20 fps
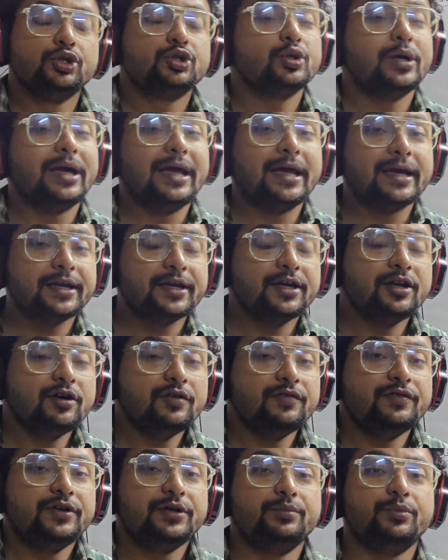So
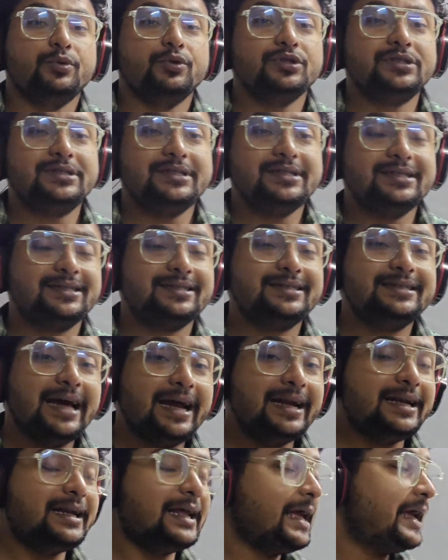angle of repose is
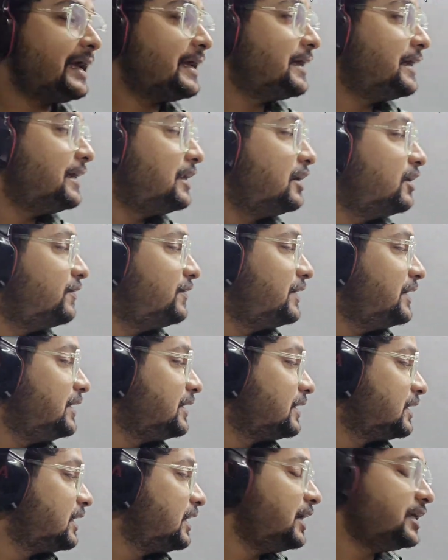that angle of
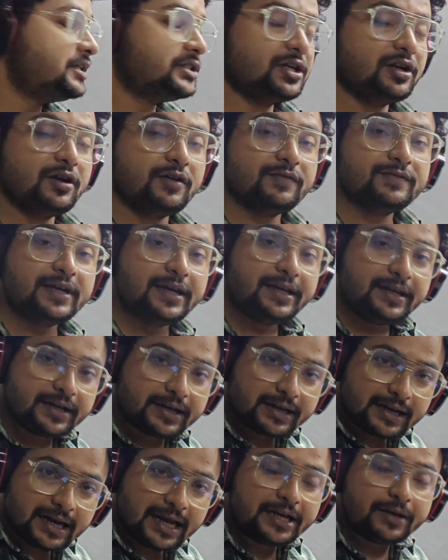inclination of the
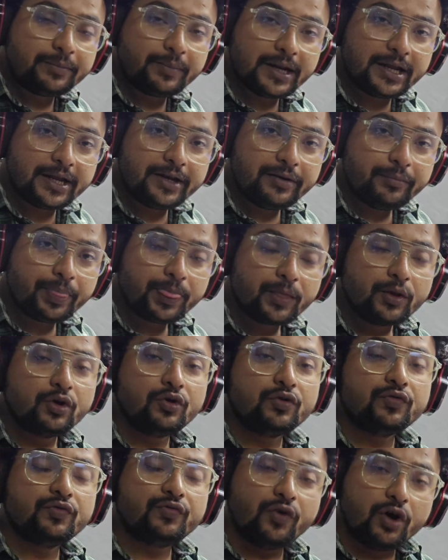inclined plane
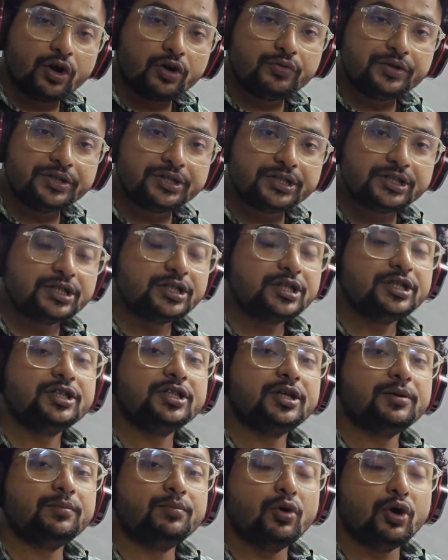for which
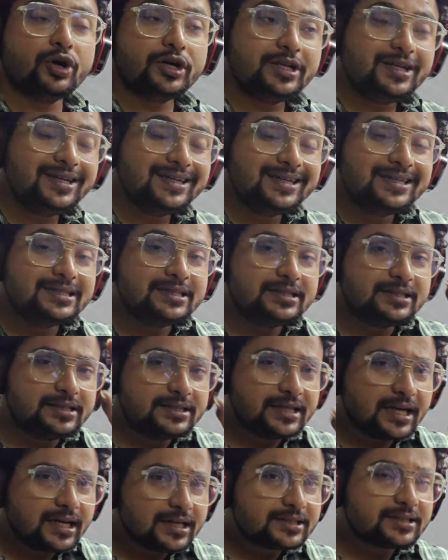the body
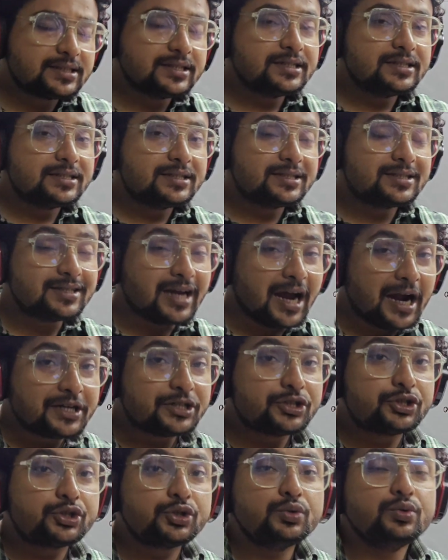just
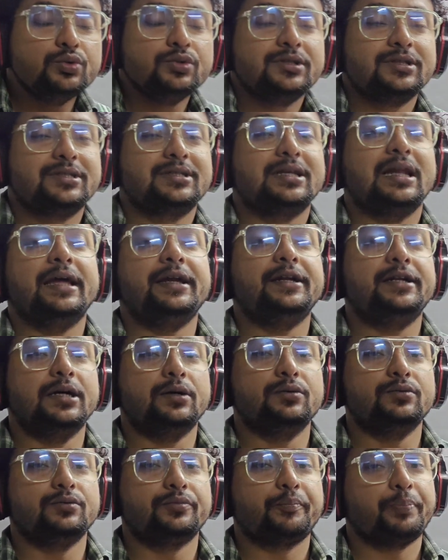starts to slide
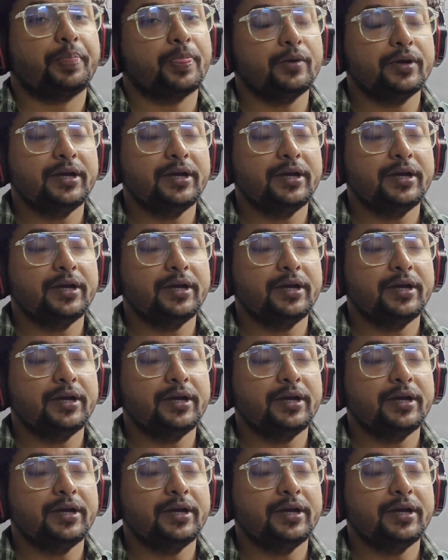down.